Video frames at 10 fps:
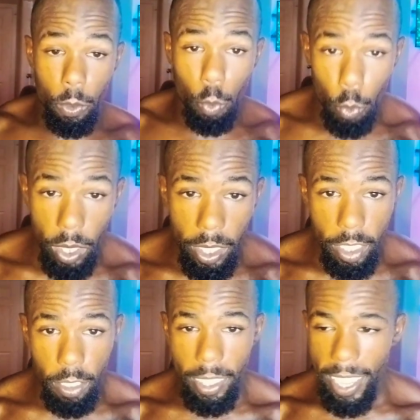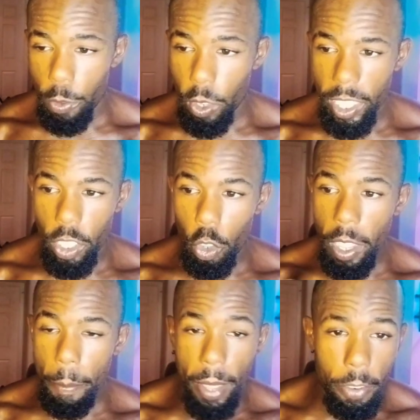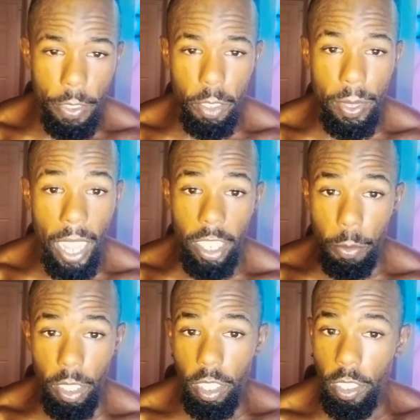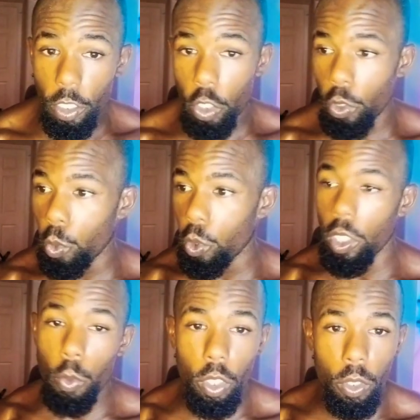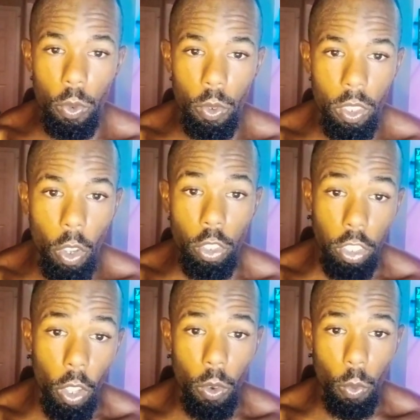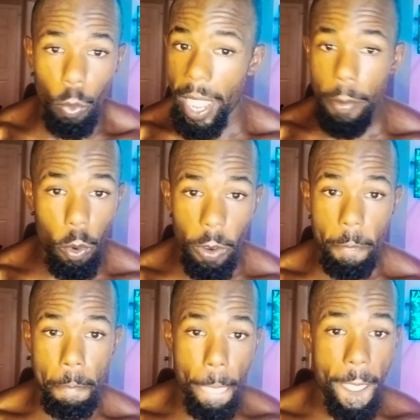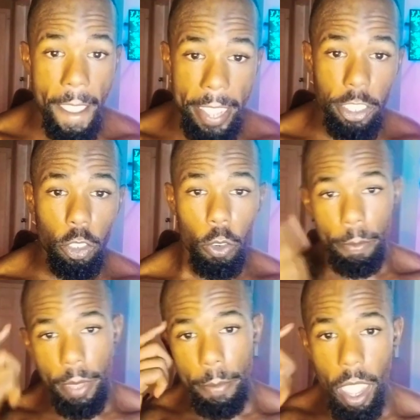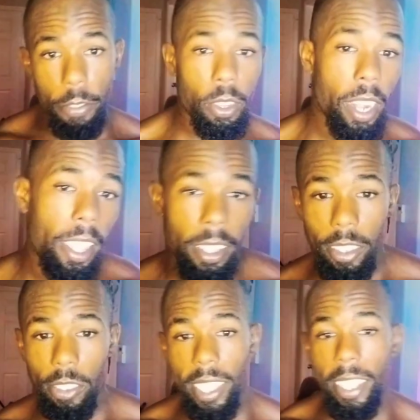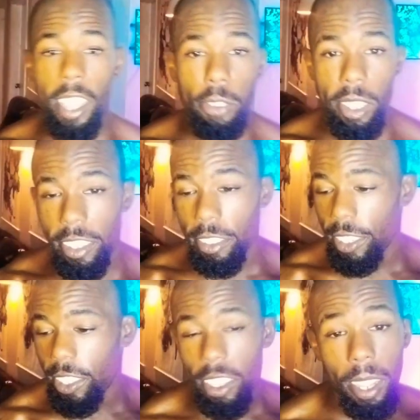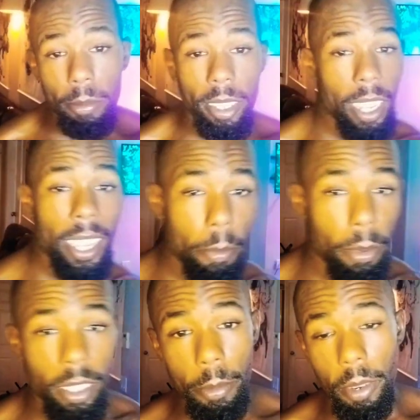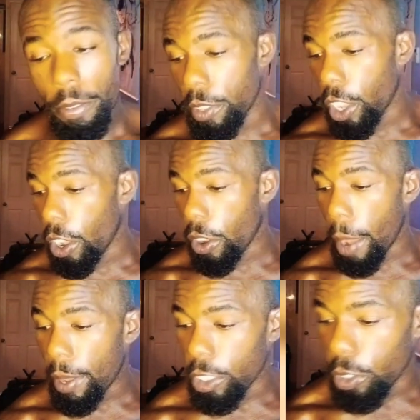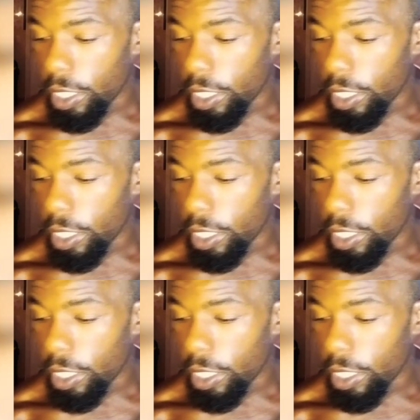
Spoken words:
really, you get benefits, but not as much as you would when you go slow. Way more. All right, so be mindful of that. Thank God for watching the video, y'all. I'm telling you, I got a bunch coming up from y'all. I'm about to